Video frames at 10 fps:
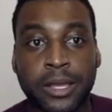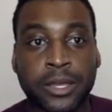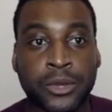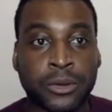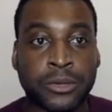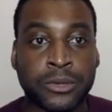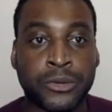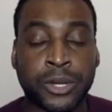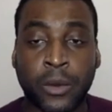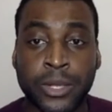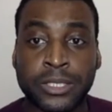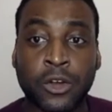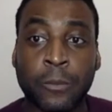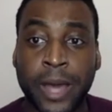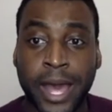you can always
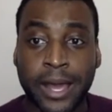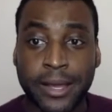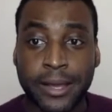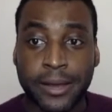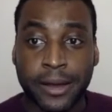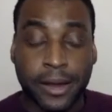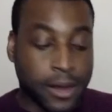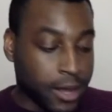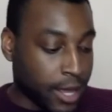go back. There